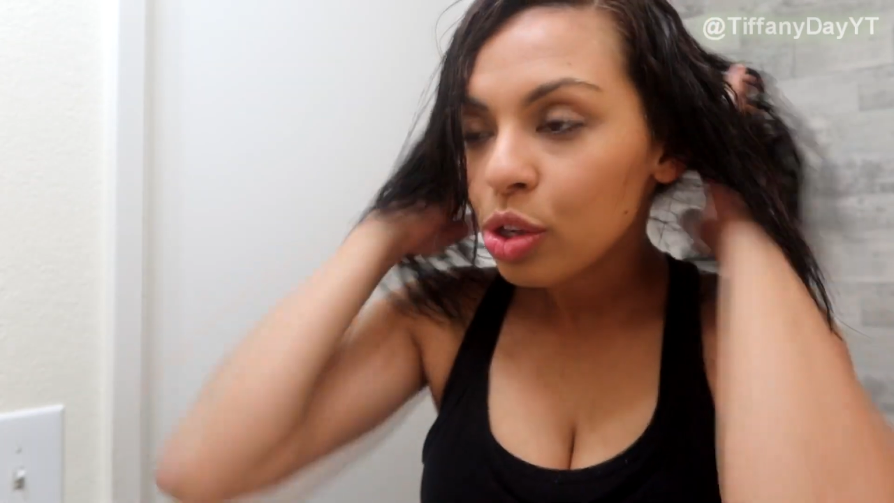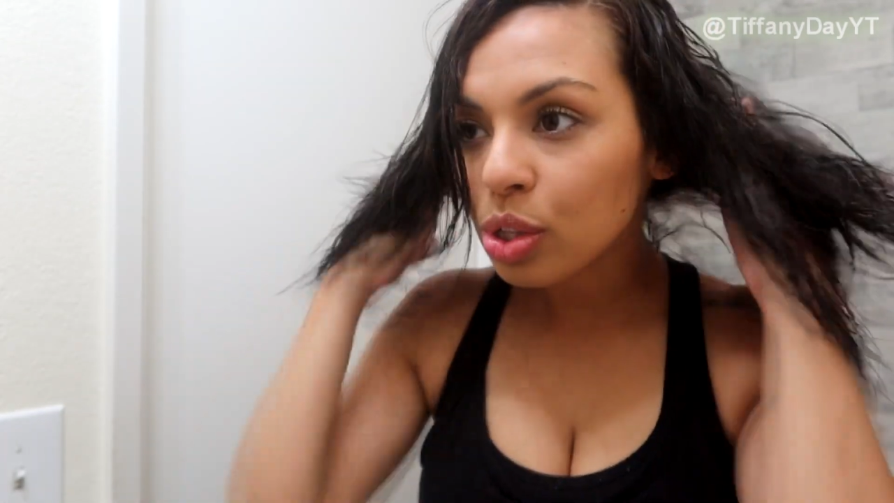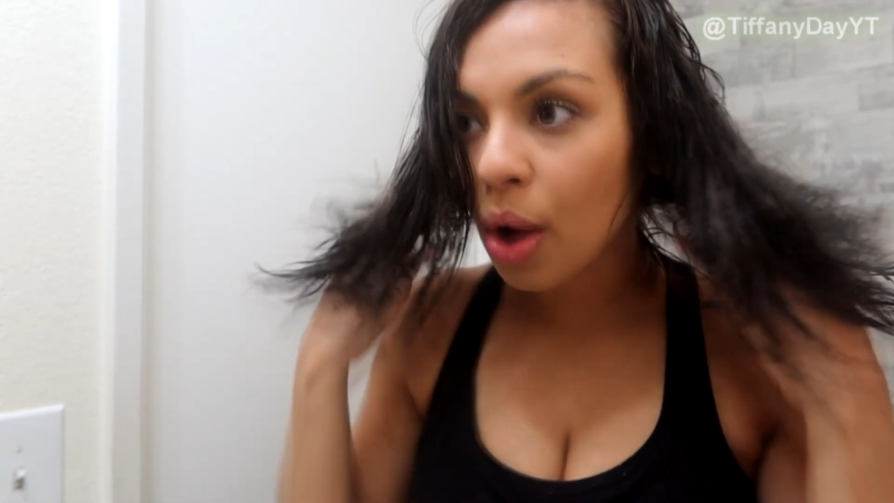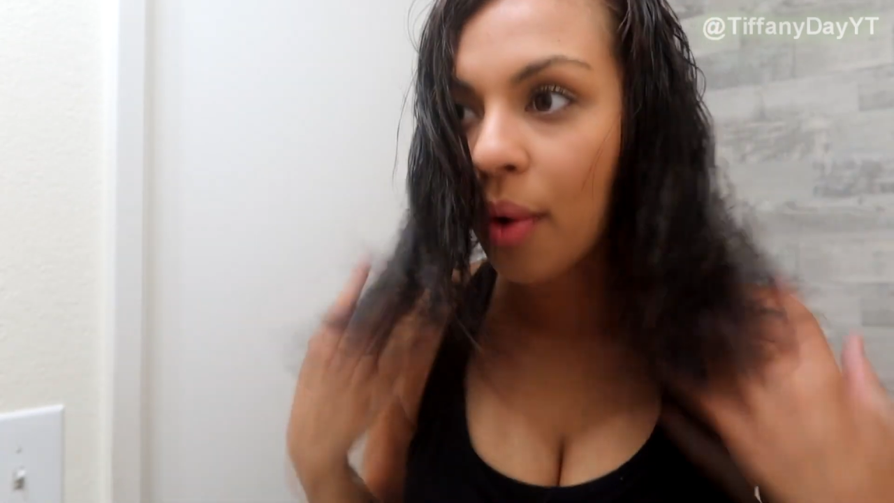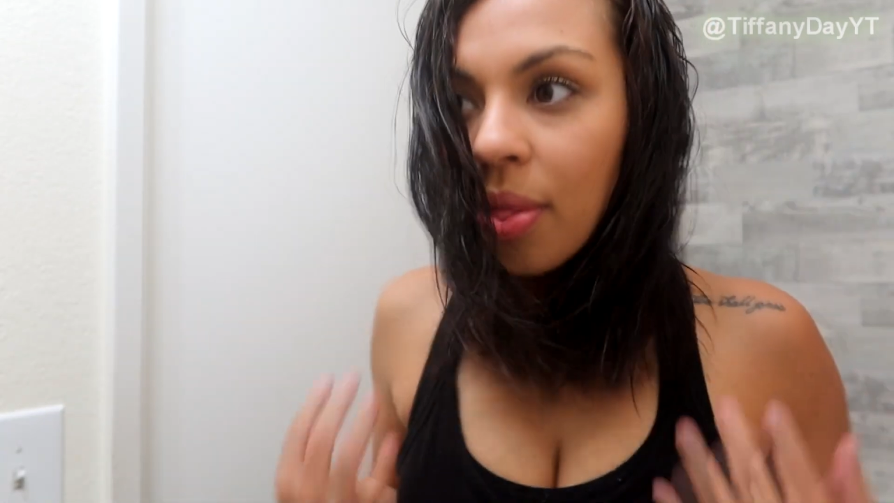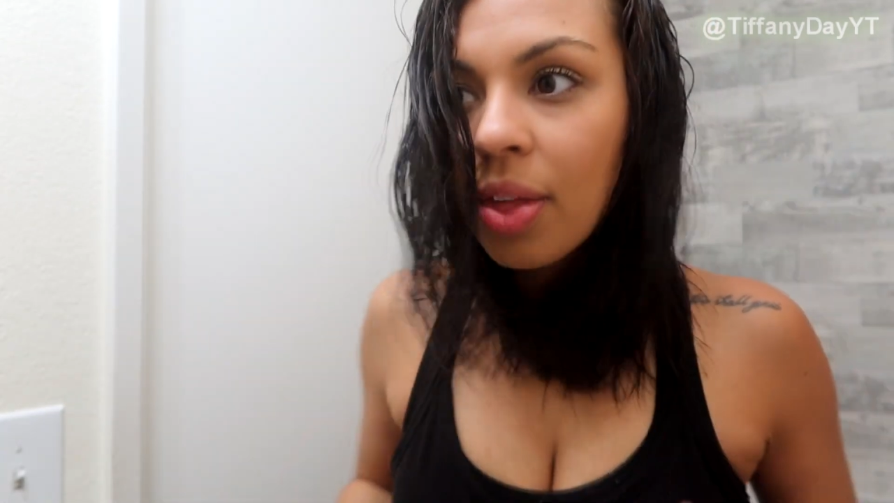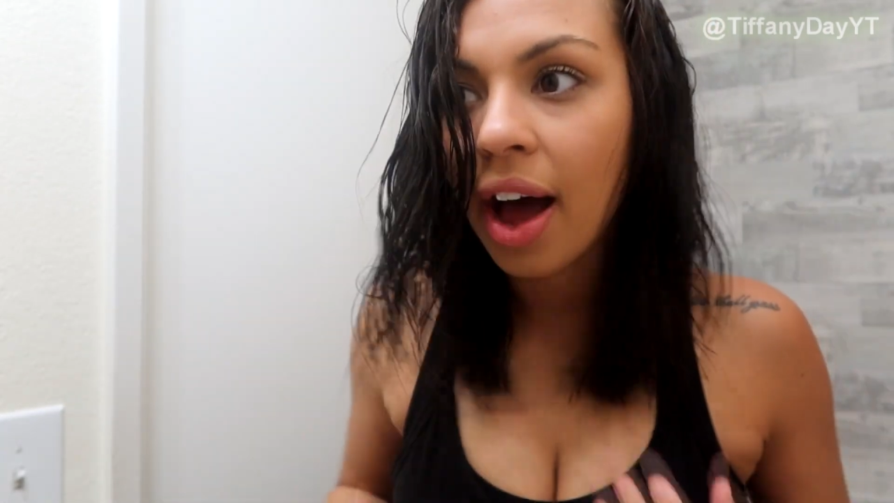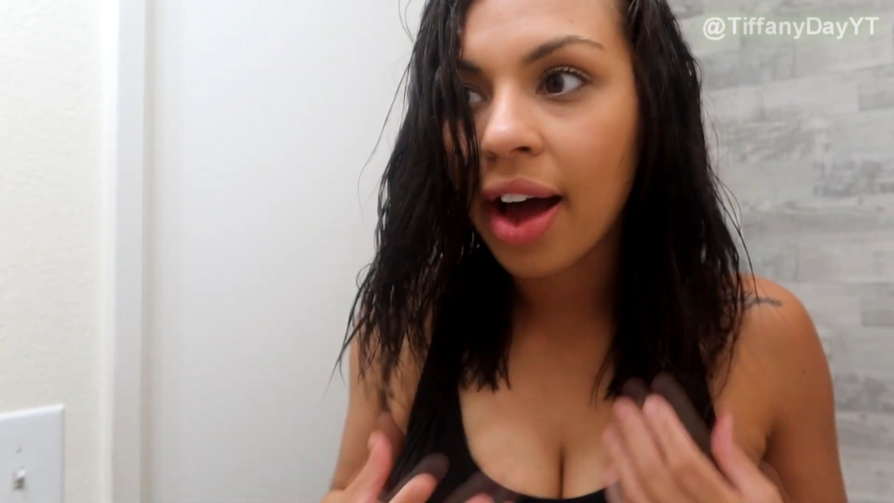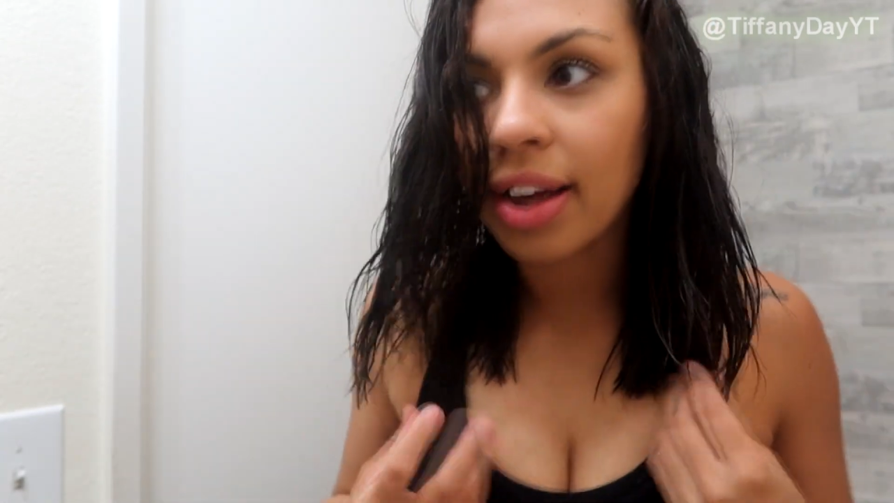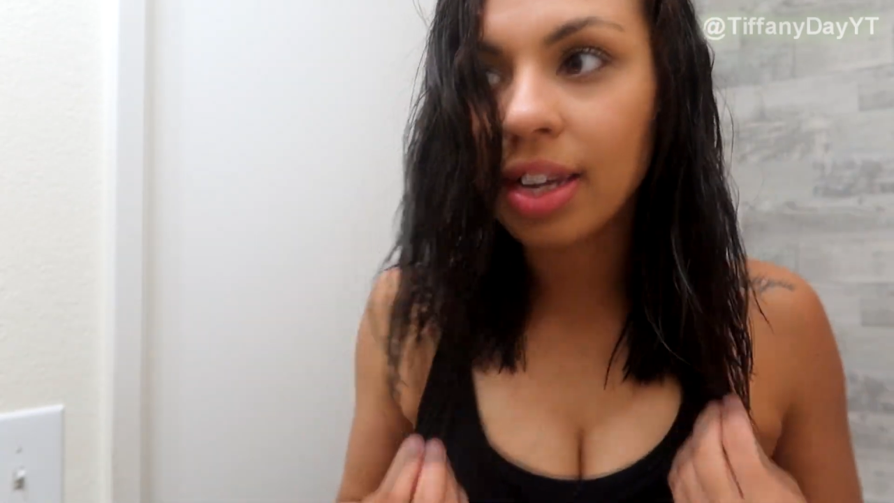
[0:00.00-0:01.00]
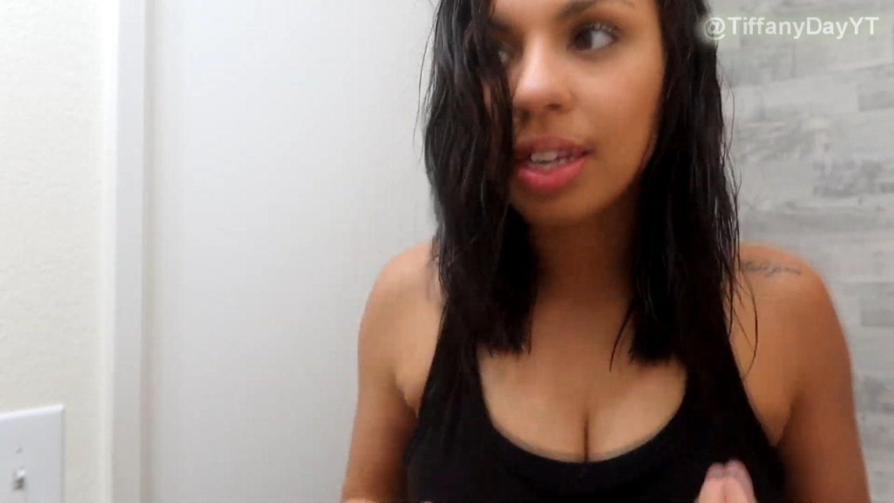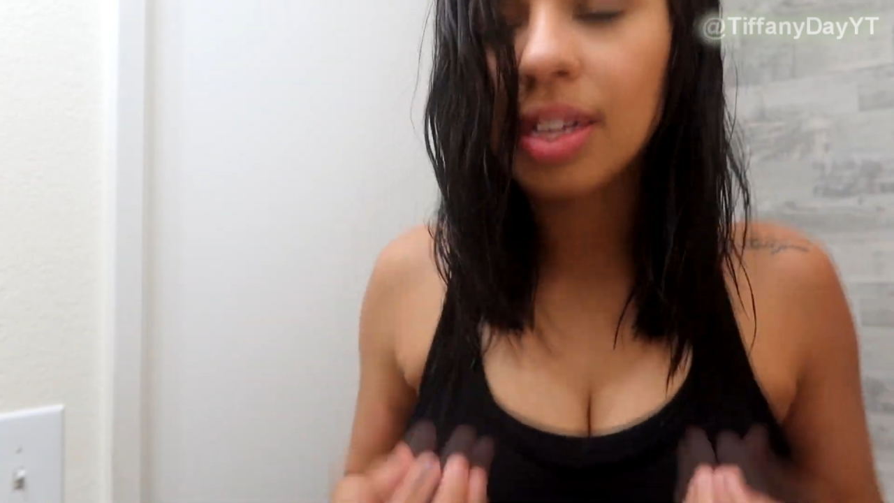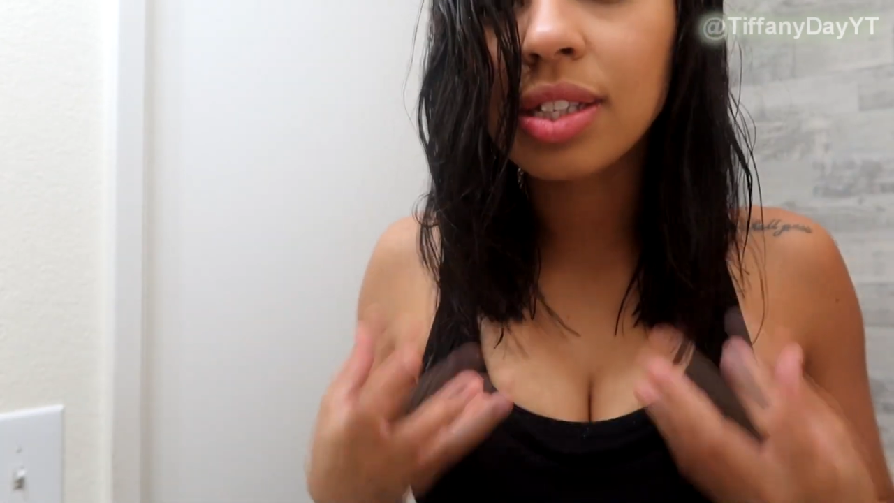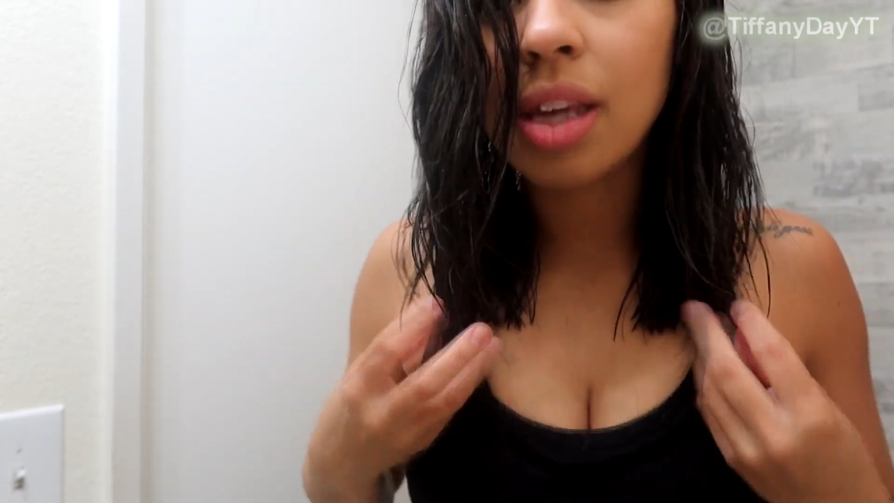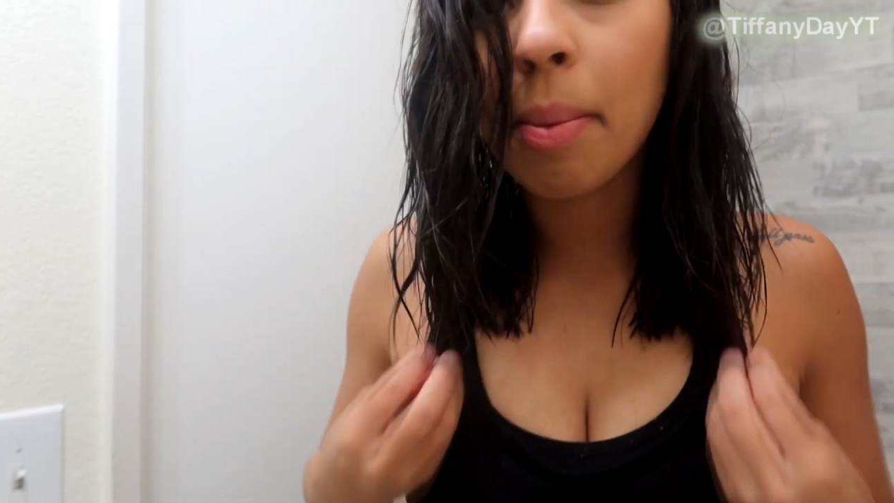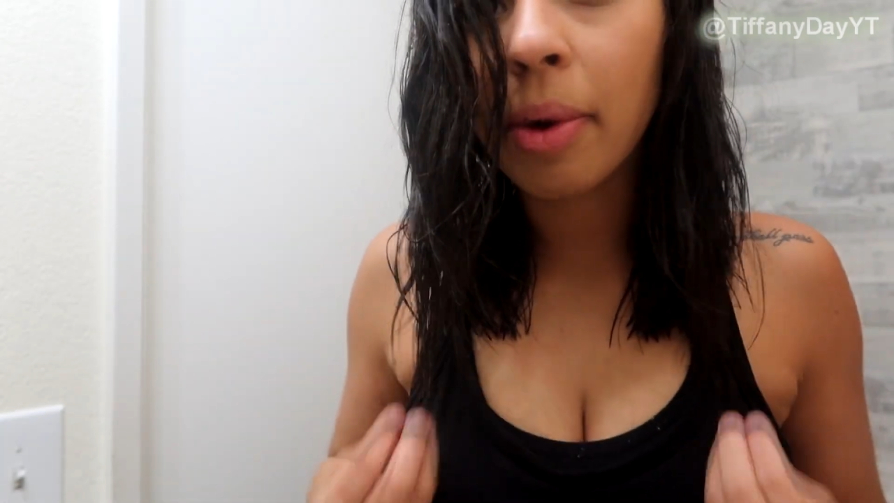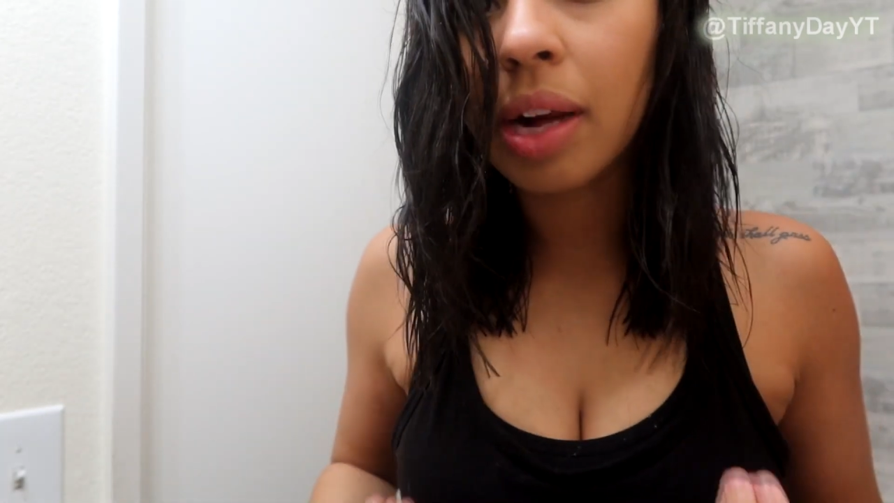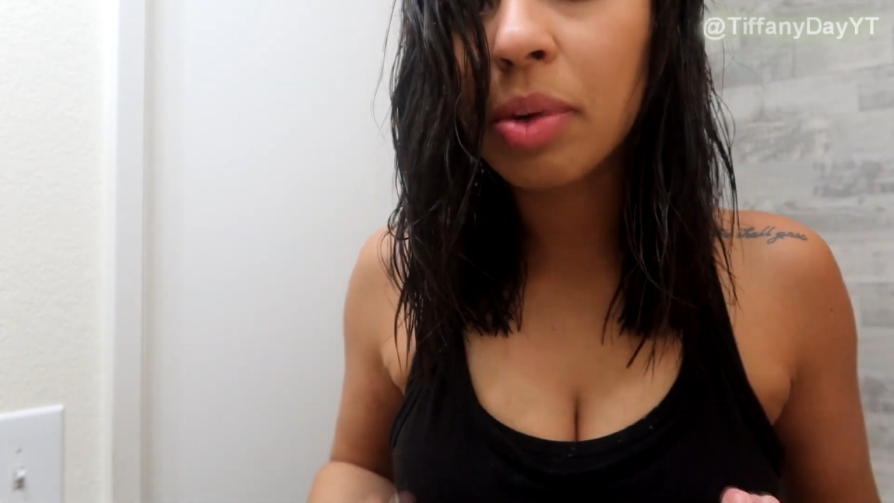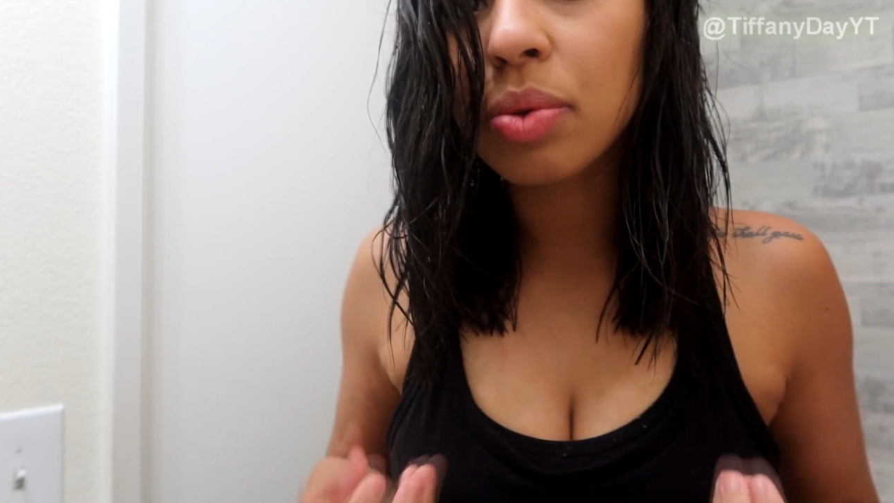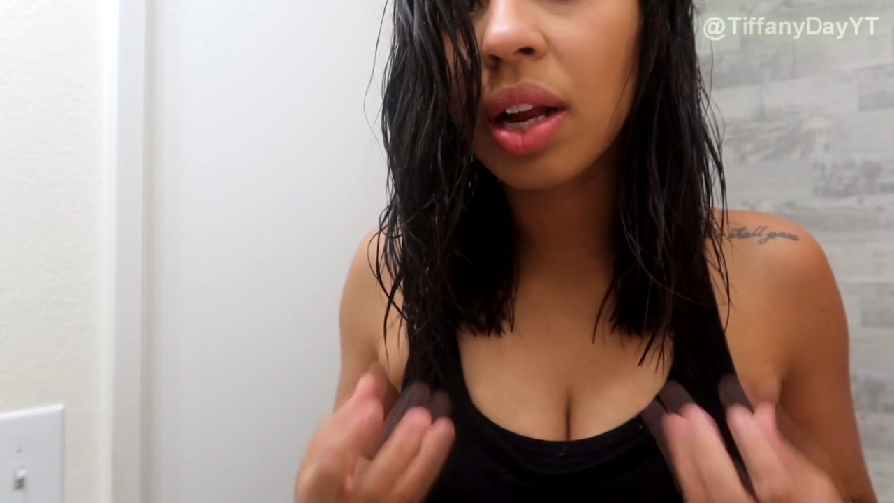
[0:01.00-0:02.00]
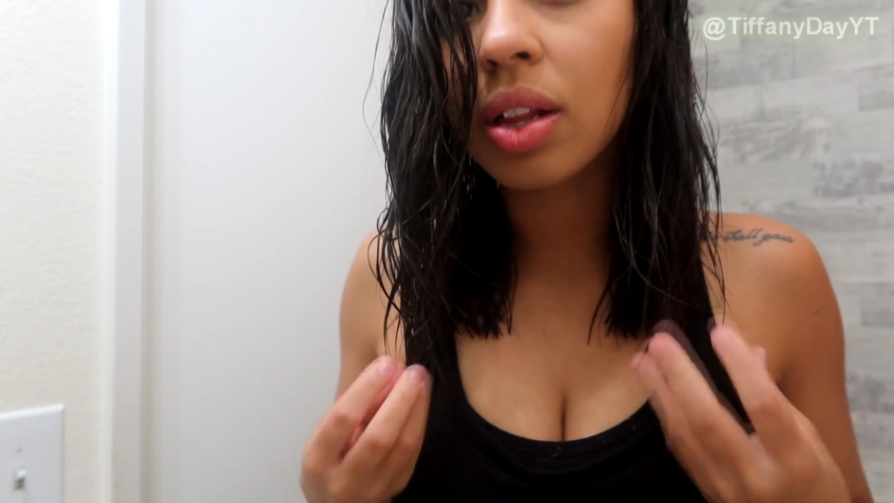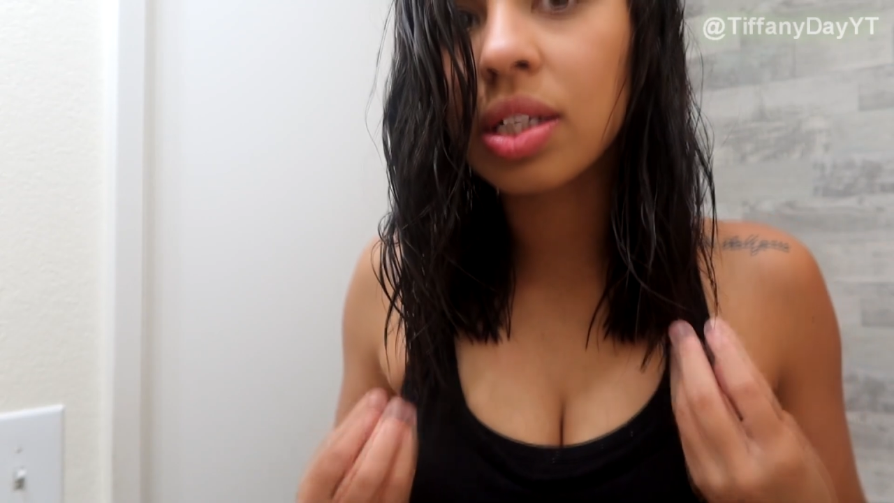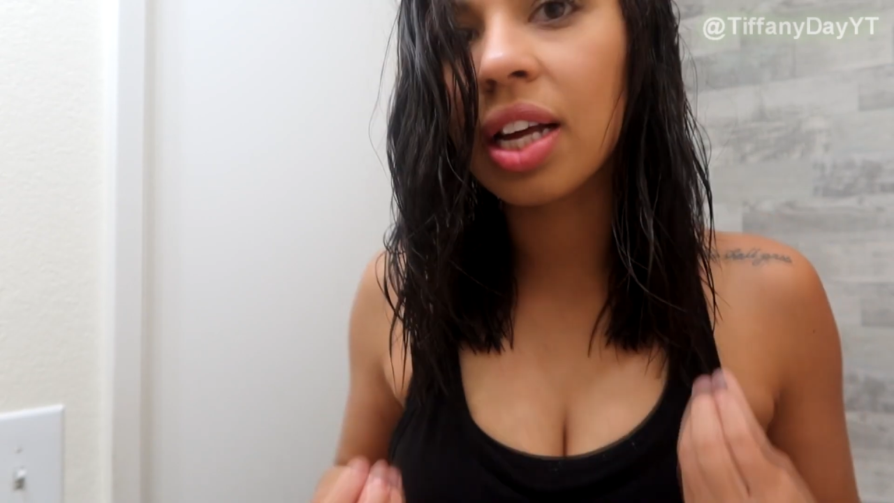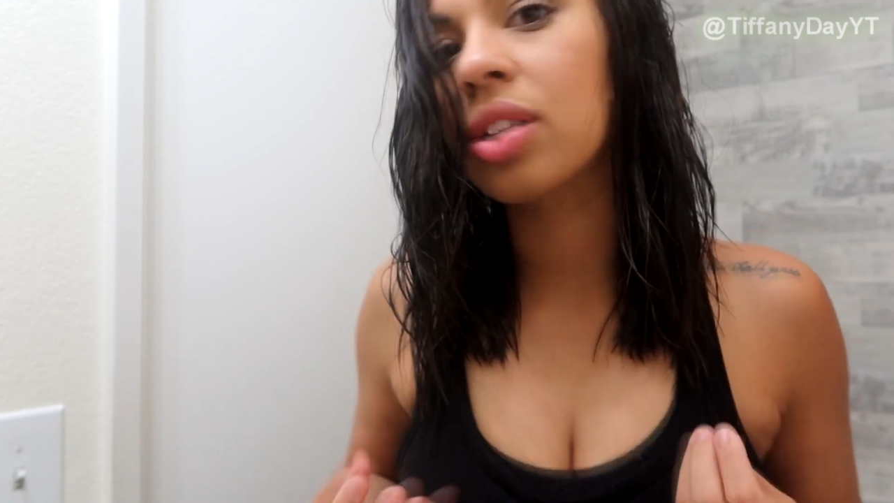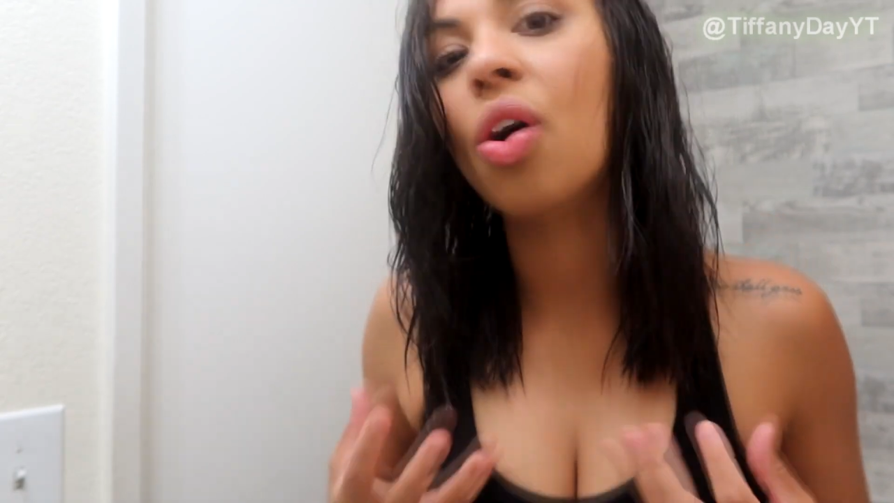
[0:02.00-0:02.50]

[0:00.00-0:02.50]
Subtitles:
So that is pretty much what it looks like.